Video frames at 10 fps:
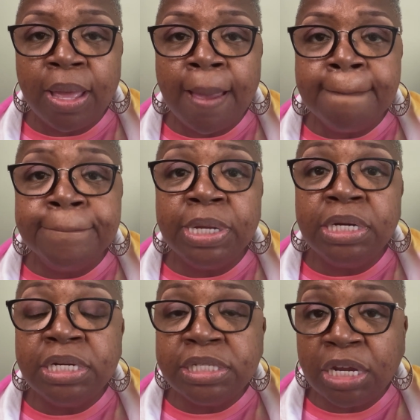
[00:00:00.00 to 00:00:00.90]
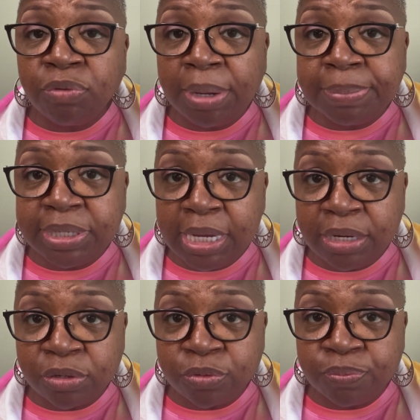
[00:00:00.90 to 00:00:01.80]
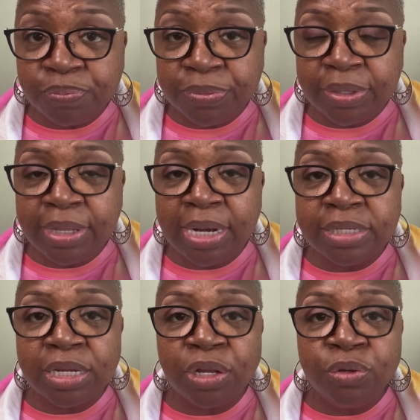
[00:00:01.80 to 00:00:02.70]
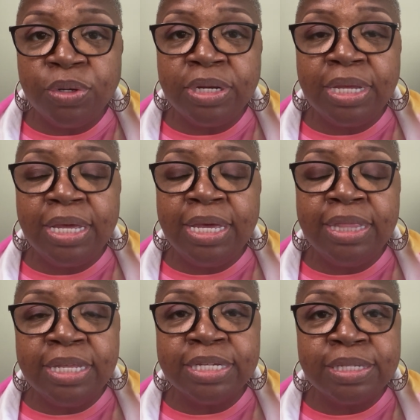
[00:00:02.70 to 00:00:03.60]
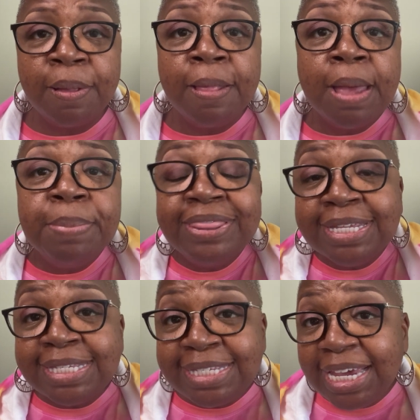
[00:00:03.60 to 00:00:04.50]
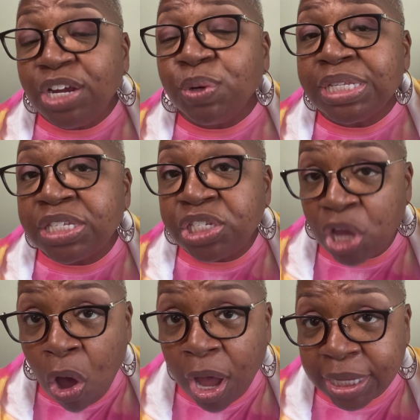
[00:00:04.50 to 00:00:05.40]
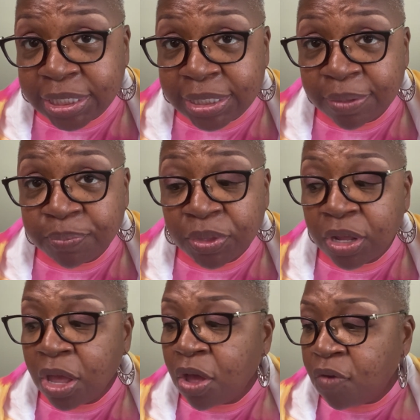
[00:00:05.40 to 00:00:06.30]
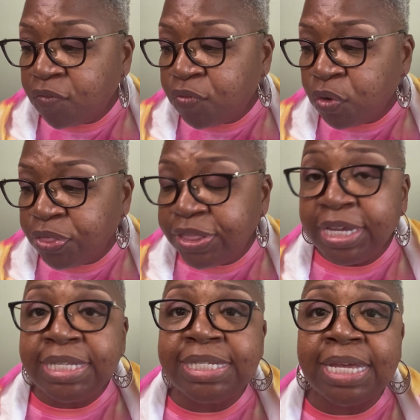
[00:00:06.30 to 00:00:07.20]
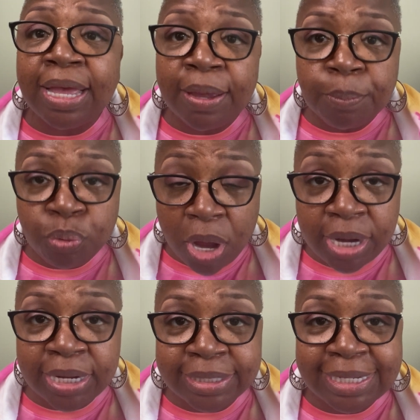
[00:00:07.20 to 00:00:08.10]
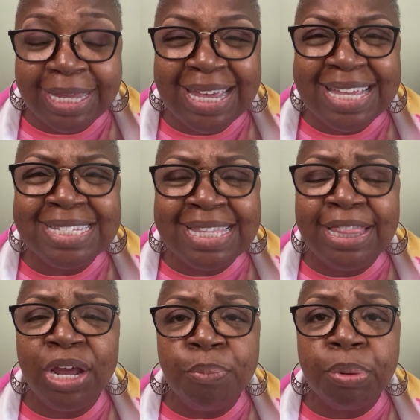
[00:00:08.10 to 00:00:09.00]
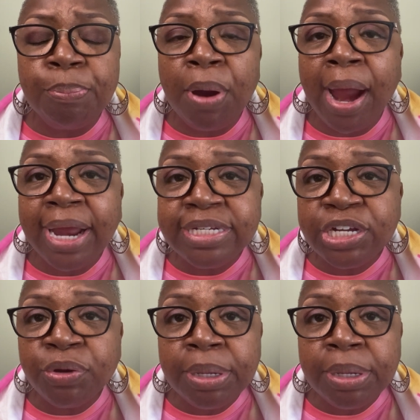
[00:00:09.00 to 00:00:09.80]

But it is a great botanical that is included in this. But the secret sauce for this product is their proprietary